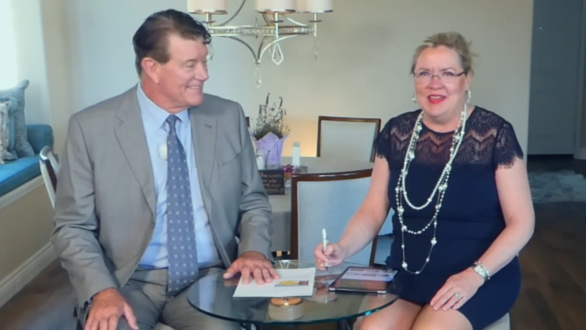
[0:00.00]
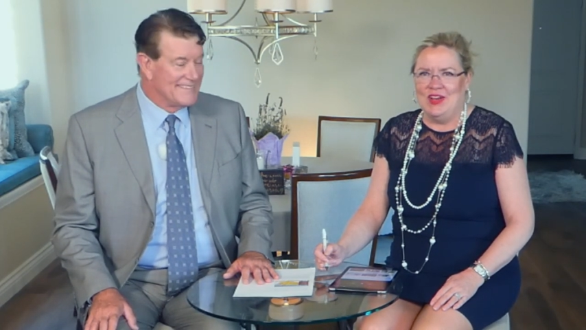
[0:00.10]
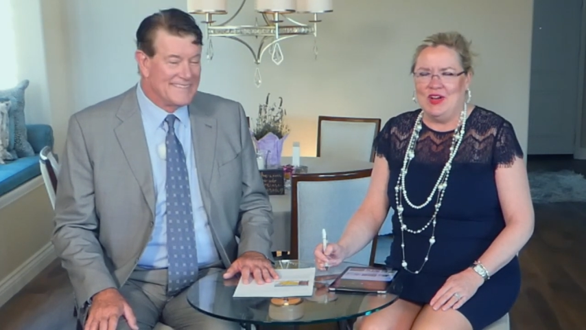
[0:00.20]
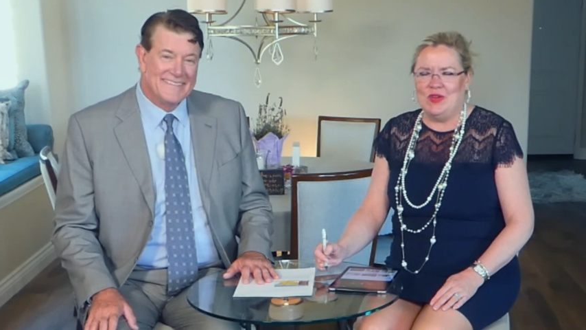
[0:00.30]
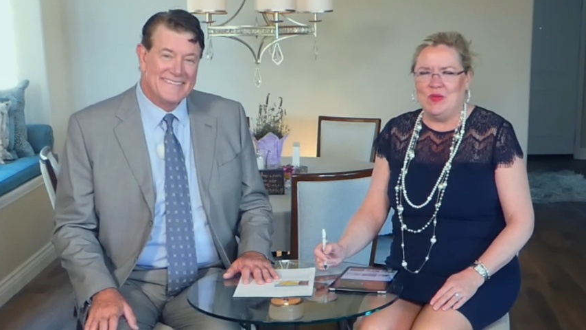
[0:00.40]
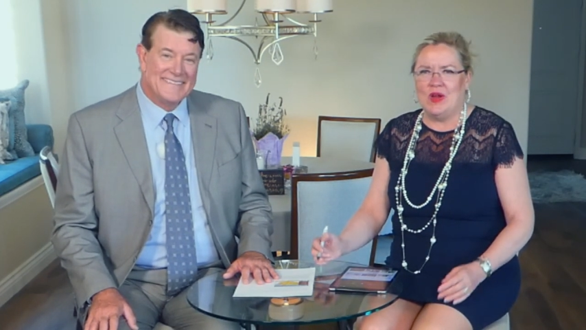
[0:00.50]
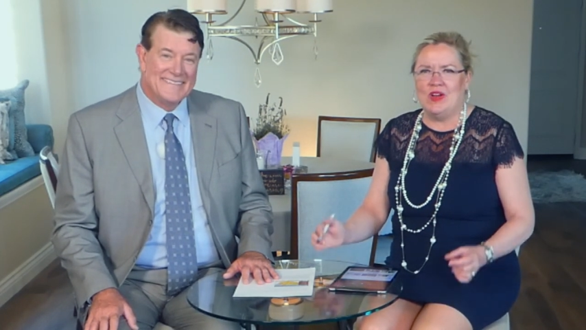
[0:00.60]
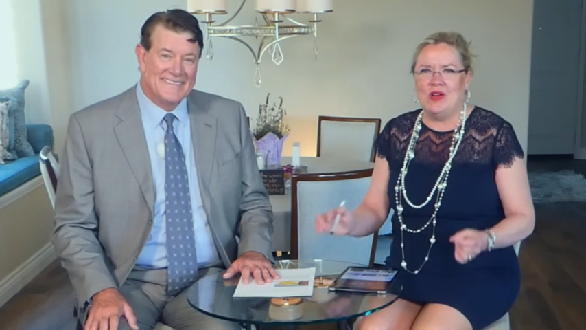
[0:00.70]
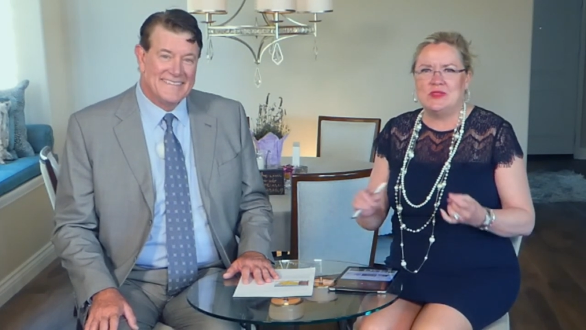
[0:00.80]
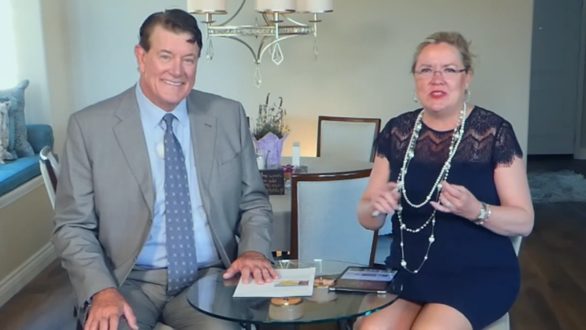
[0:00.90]
Speaker 1: on where
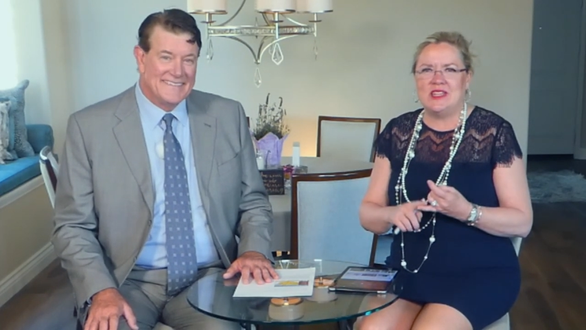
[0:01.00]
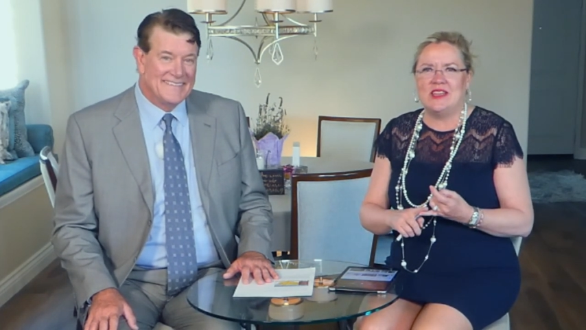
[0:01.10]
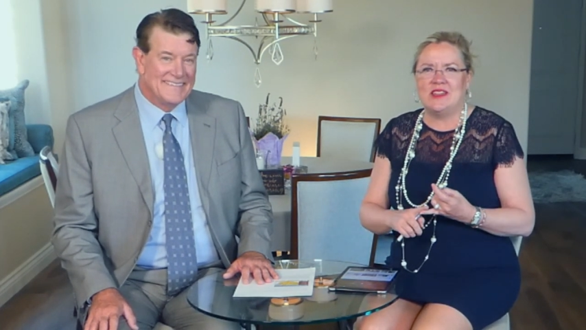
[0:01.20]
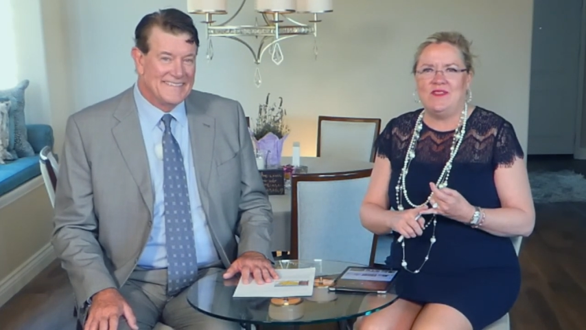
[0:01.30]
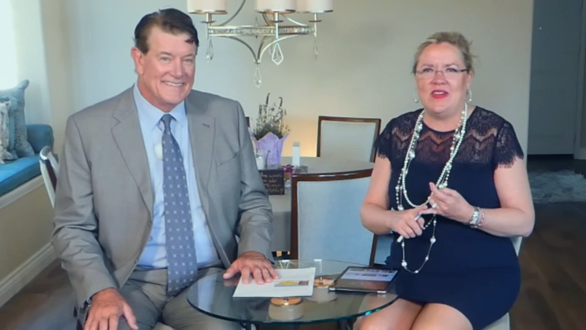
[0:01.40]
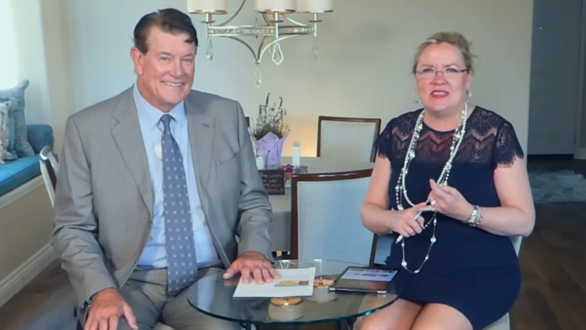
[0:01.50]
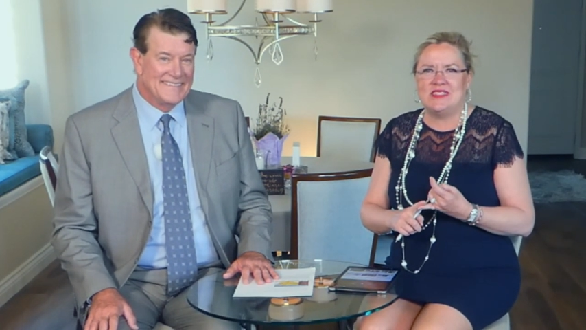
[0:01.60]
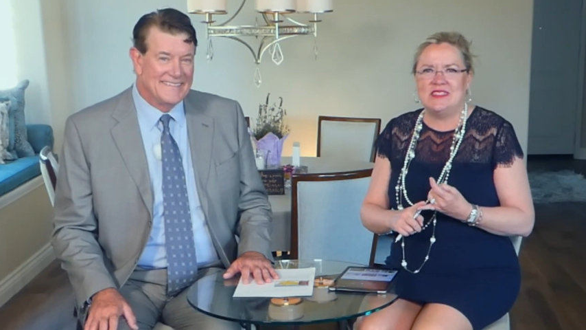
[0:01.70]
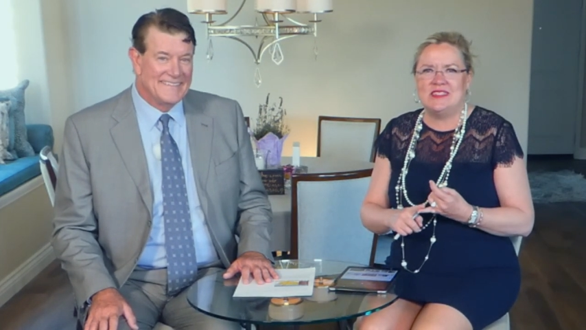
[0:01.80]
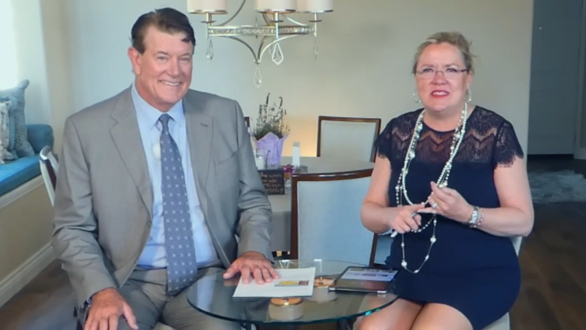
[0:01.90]
homes are selling the
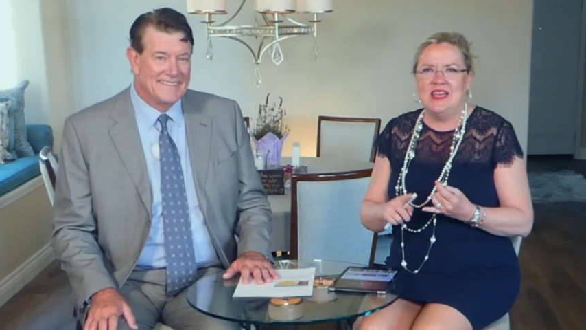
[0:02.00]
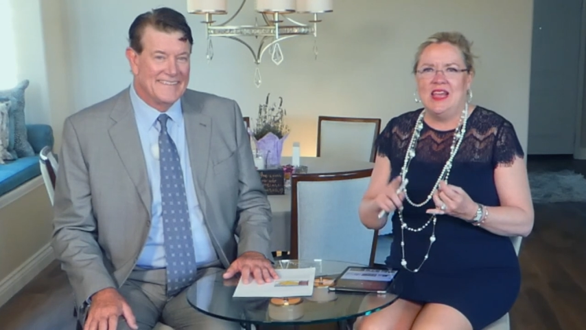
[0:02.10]
fastest